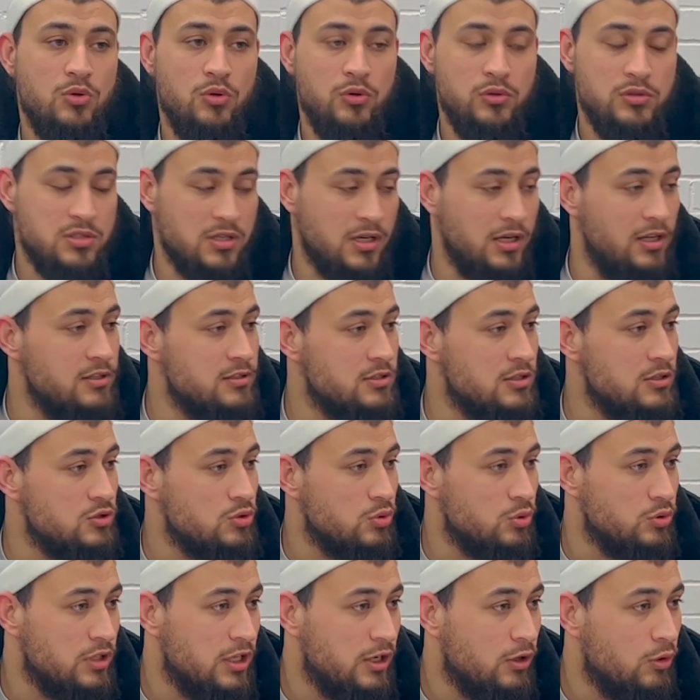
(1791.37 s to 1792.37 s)
or his cultures,
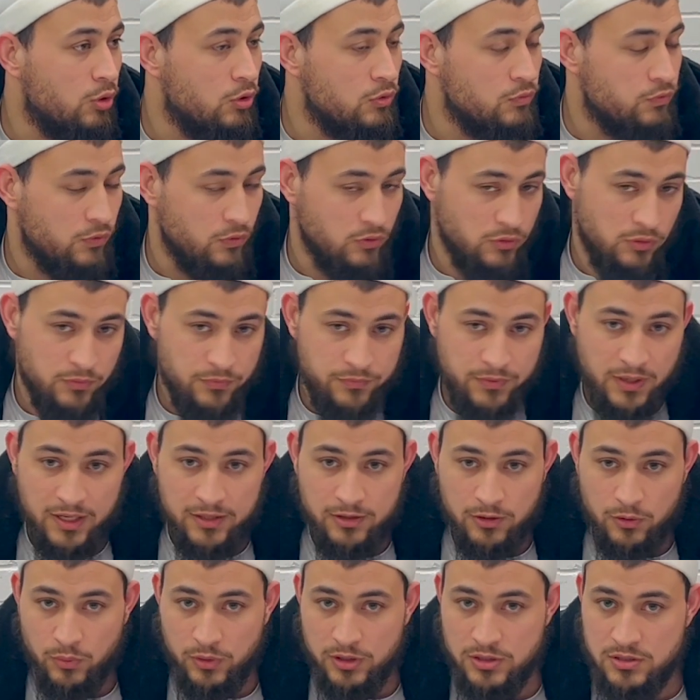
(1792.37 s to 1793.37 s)
or their own
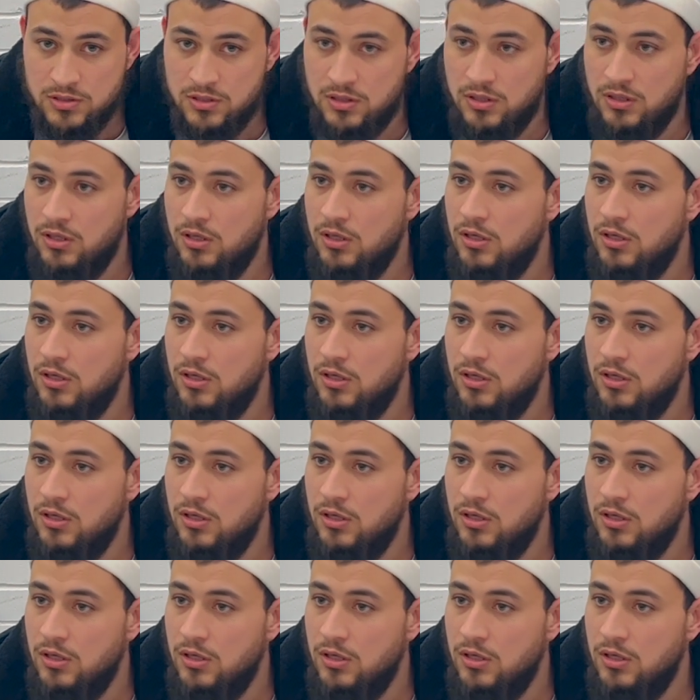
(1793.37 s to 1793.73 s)
father ways.